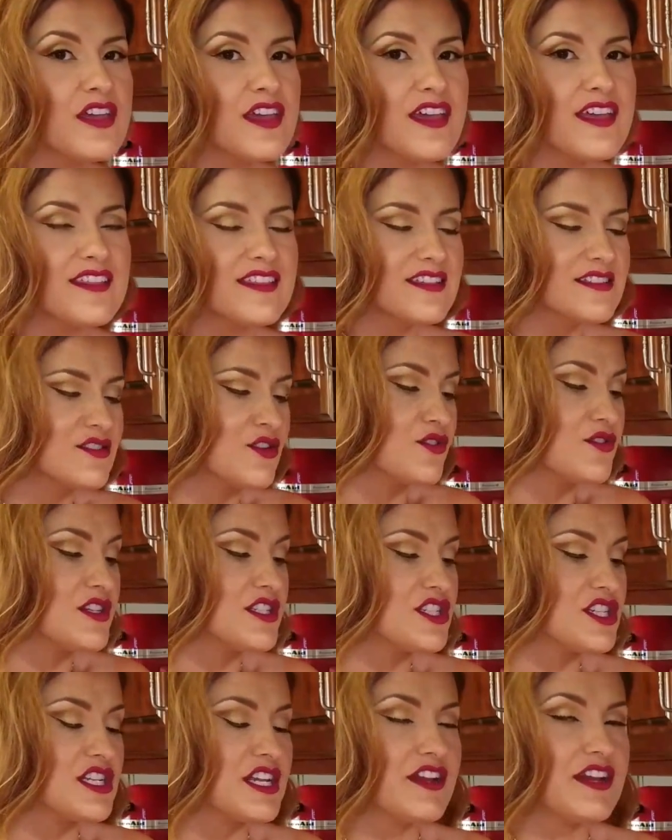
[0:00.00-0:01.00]
And this
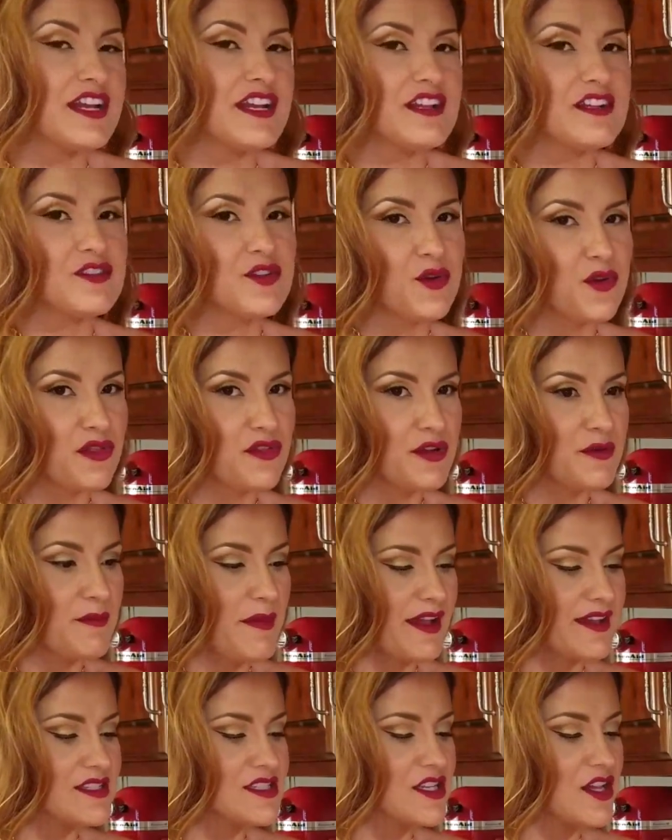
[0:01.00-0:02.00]
originated in northern
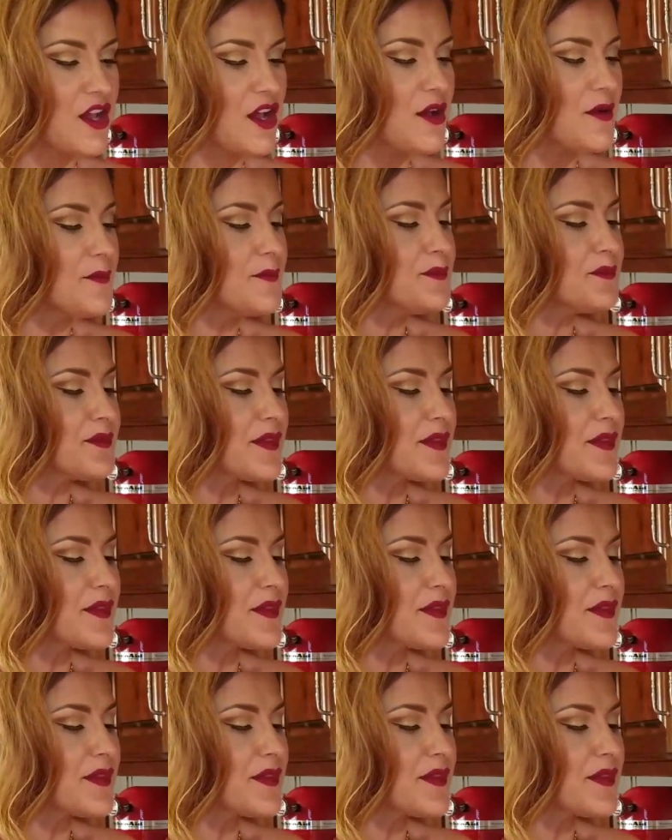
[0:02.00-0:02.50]
Mexico,